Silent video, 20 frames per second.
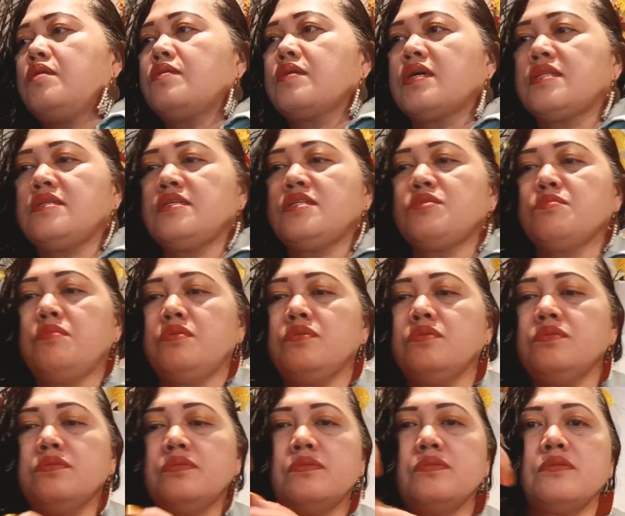Look at this blue,
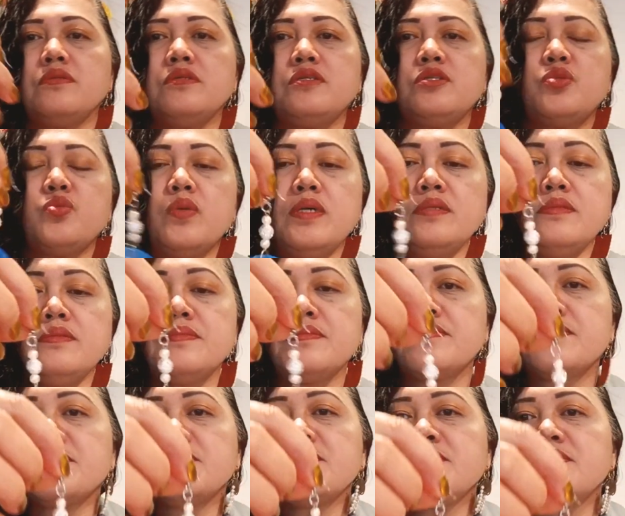this one.
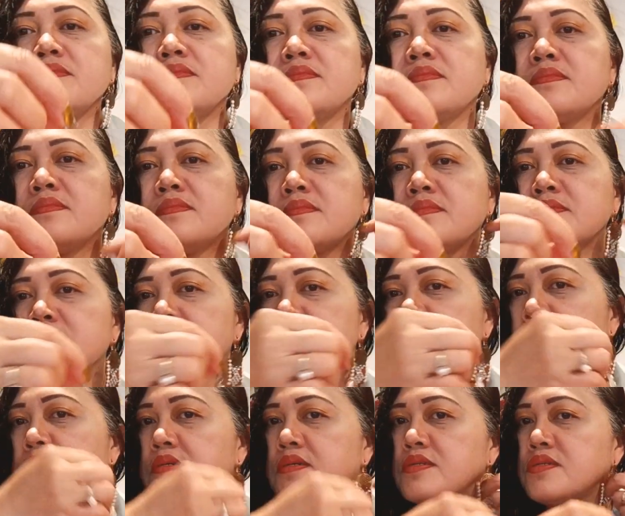
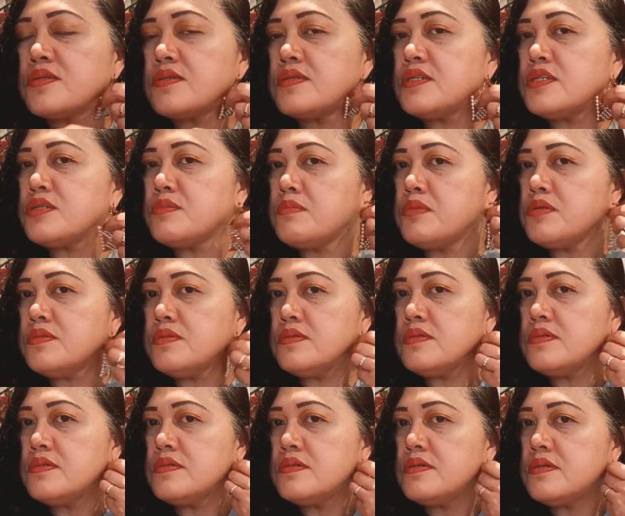So this blue
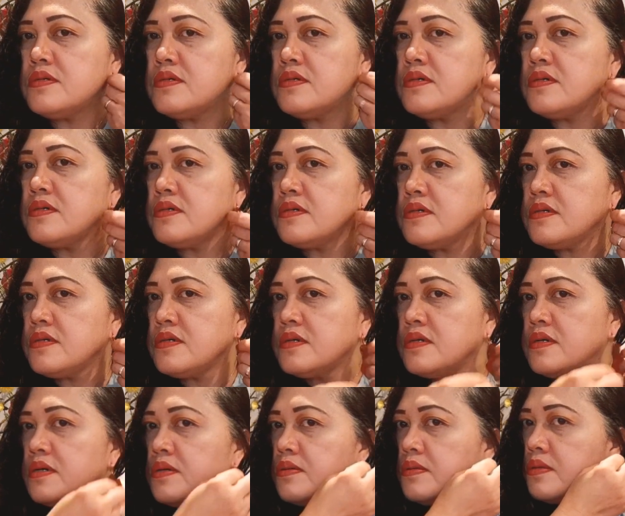
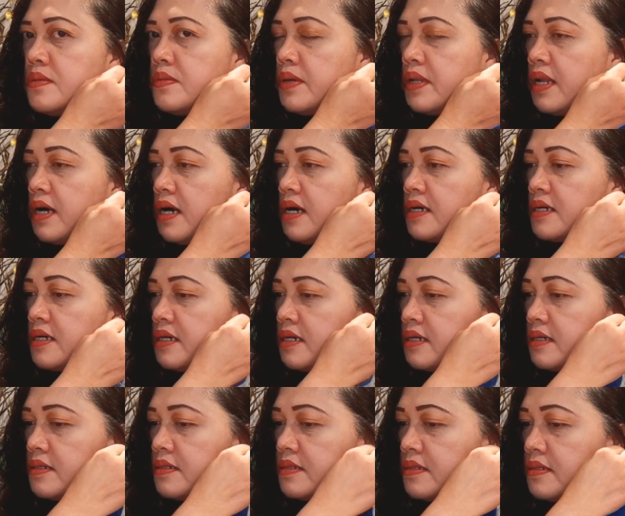we will hang
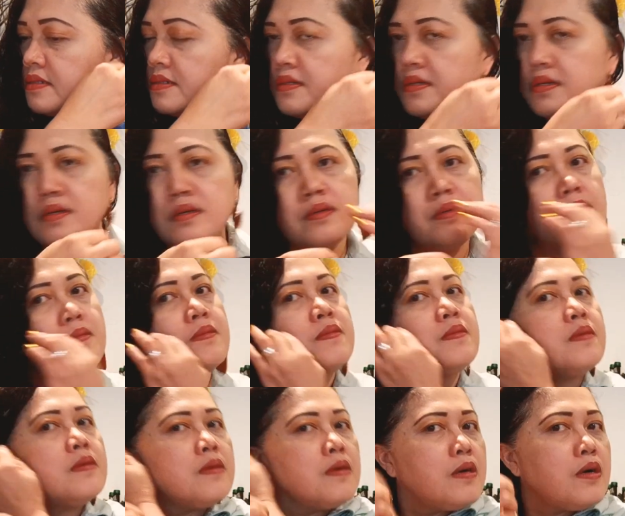here
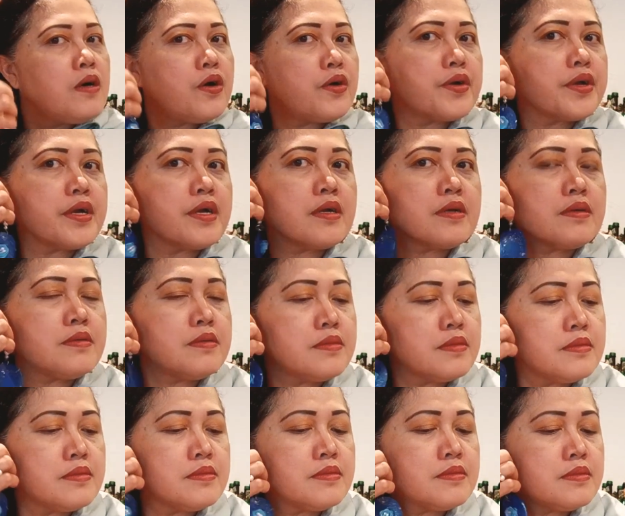or here.
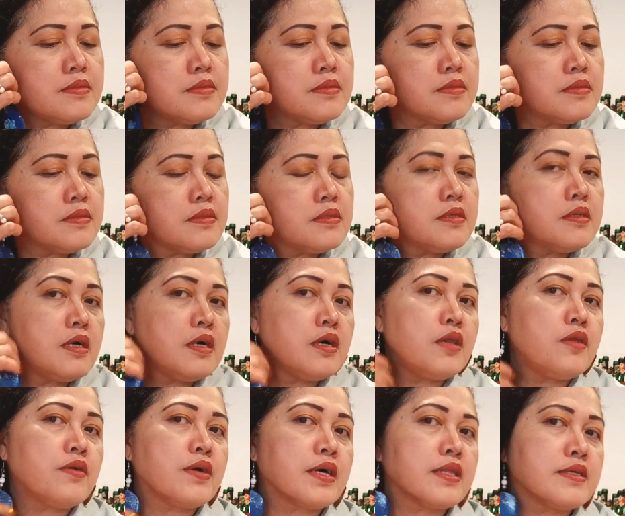
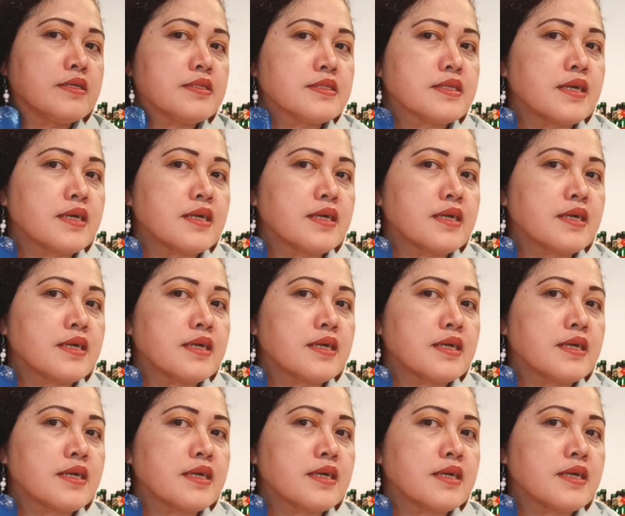Look at this,